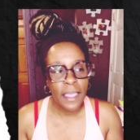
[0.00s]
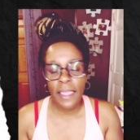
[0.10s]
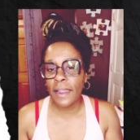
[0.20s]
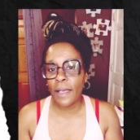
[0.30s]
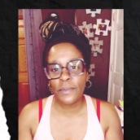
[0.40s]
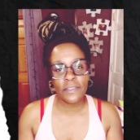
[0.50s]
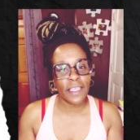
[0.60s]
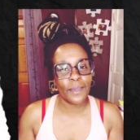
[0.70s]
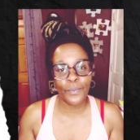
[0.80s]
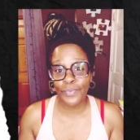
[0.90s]
And I was
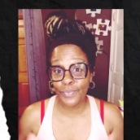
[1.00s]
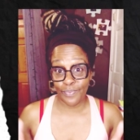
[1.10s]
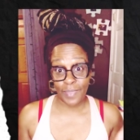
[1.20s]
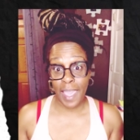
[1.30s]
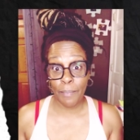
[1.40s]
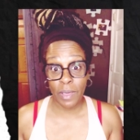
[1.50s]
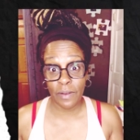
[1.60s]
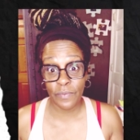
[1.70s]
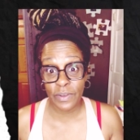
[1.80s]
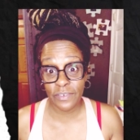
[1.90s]
like, I bought a
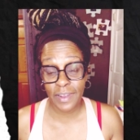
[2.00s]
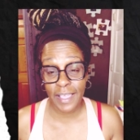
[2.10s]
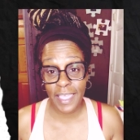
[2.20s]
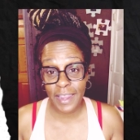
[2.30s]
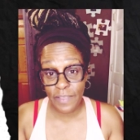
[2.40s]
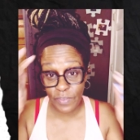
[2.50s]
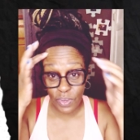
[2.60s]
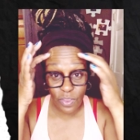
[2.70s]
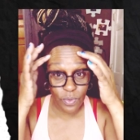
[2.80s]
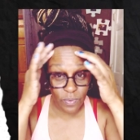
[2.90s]
fridge that I can't even
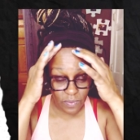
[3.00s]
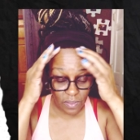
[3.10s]
use.